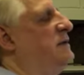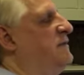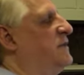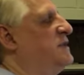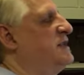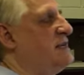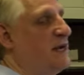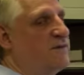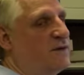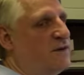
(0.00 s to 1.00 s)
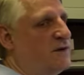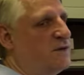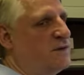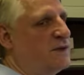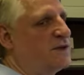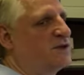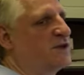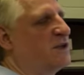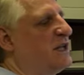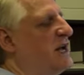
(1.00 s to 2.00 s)
First thing I have to do is
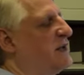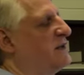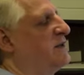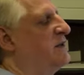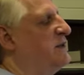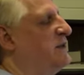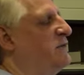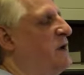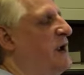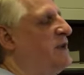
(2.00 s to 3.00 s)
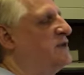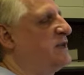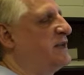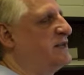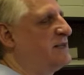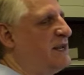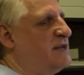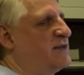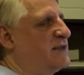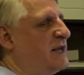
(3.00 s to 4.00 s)
select the range that
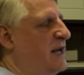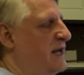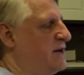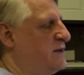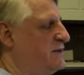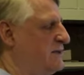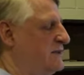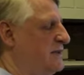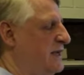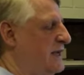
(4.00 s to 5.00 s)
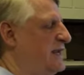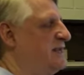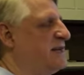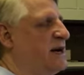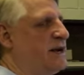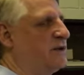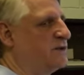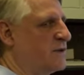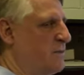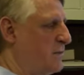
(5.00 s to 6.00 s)
contains the heading
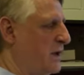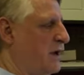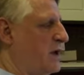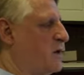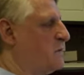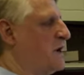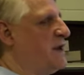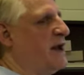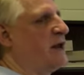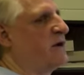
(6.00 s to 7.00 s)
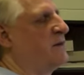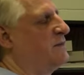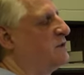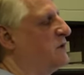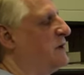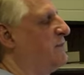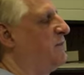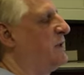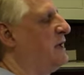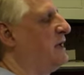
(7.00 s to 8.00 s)
titles on my data chart,
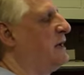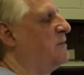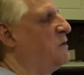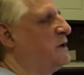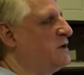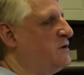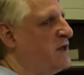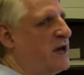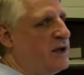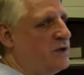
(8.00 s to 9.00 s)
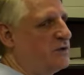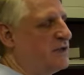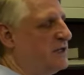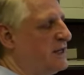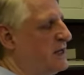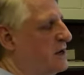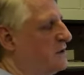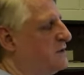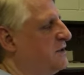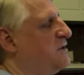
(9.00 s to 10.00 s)
and I'm going to do that using the
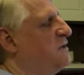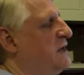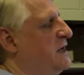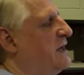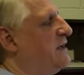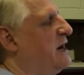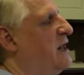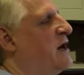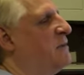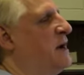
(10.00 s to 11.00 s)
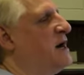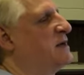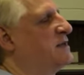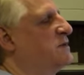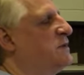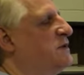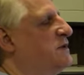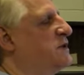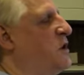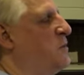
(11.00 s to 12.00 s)
Go To dialog box, which
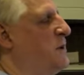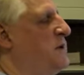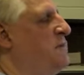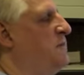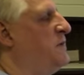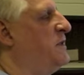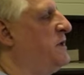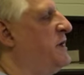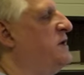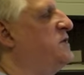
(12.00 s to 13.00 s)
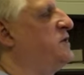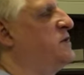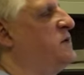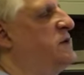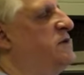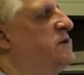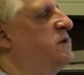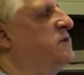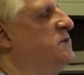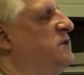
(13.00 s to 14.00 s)
is open with the keystroke
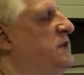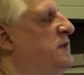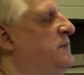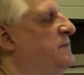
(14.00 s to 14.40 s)
Control G.